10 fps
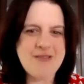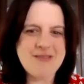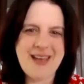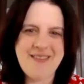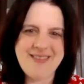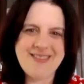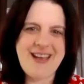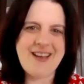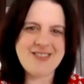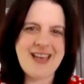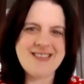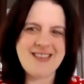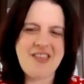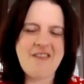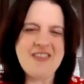I was at downsized.
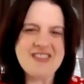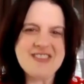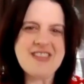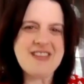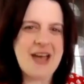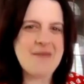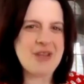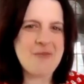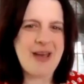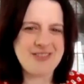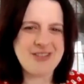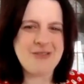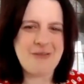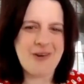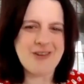I thought this is the time to go back to
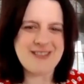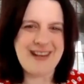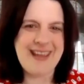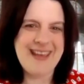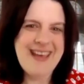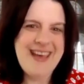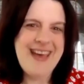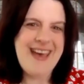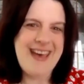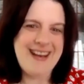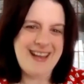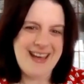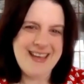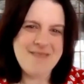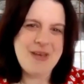university, and
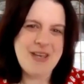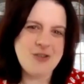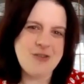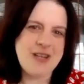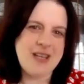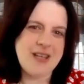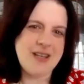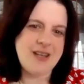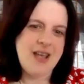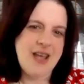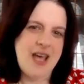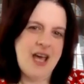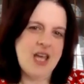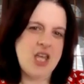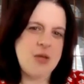I majored in
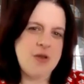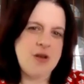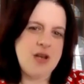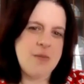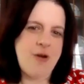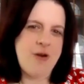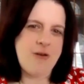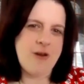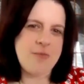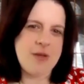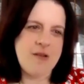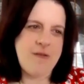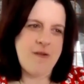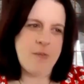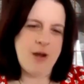community programming
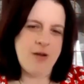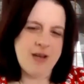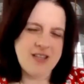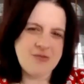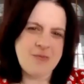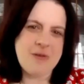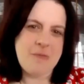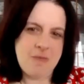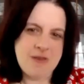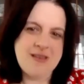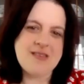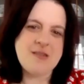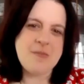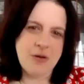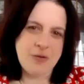for Americans with
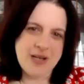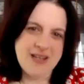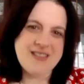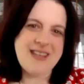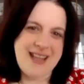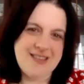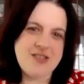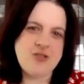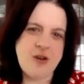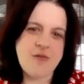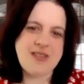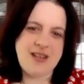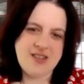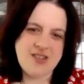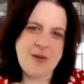disabilities, and that's the service
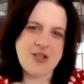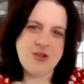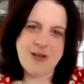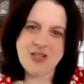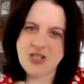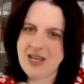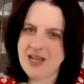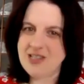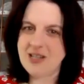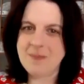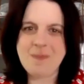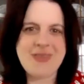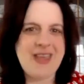end of special education.